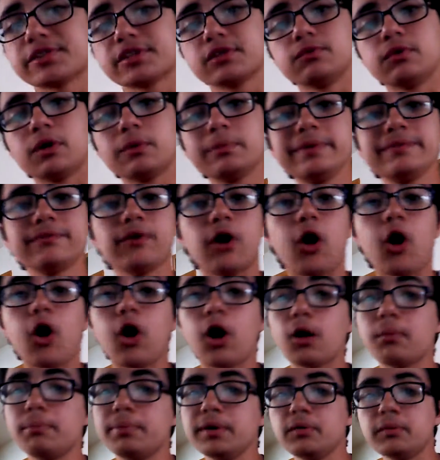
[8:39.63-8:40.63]
is the one we've
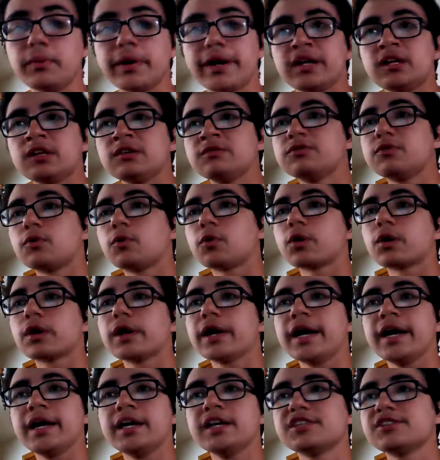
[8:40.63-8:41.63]
all been waiting for,
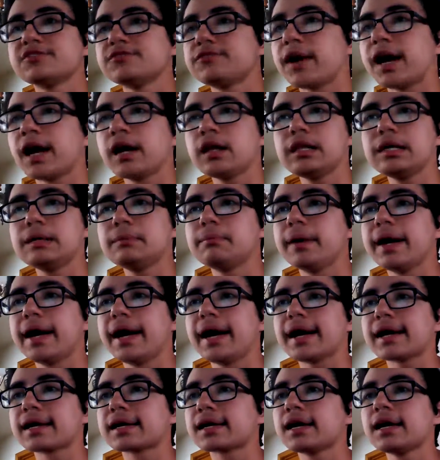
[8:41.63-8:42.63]
and it's finally
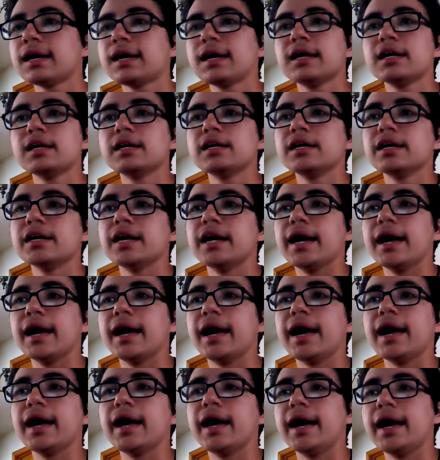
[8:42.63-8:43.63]
back.
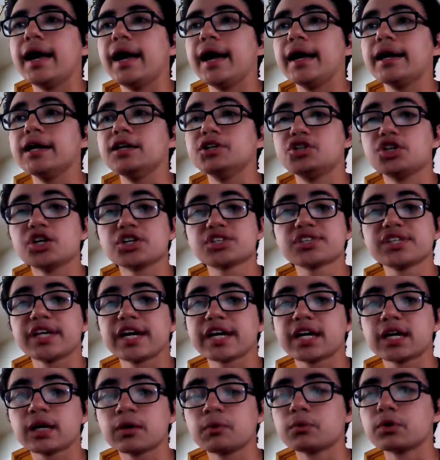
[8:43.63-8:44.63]
And just
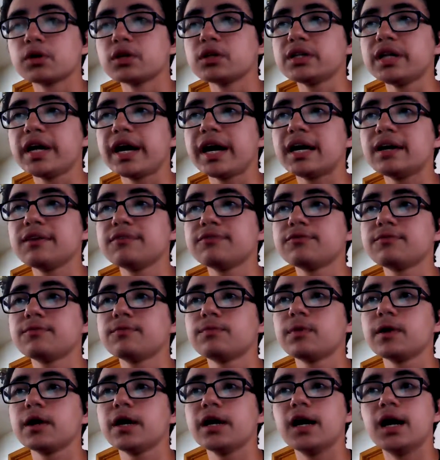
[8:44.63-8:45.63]
like in real life,
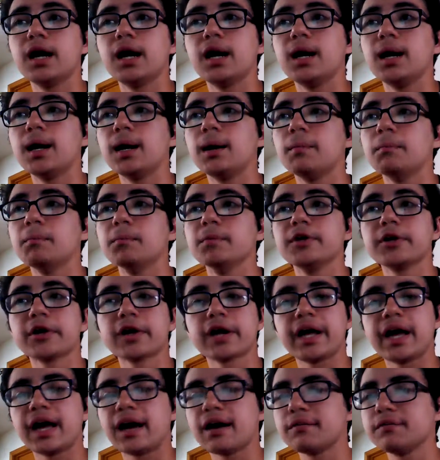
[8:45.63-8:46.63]
they're
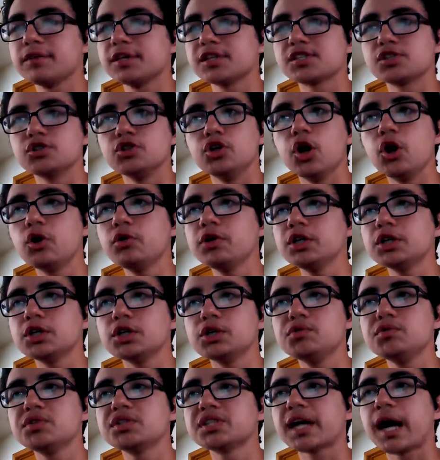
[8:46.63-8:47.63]
going to have this no
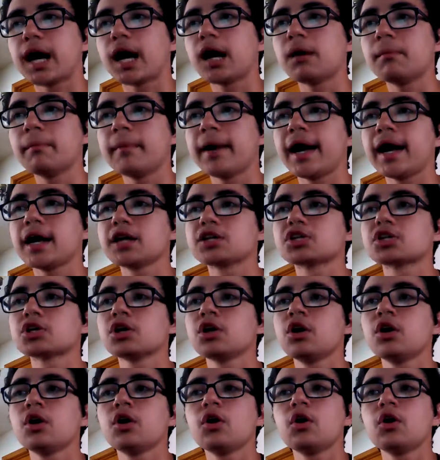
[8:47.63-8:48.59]
DQ style match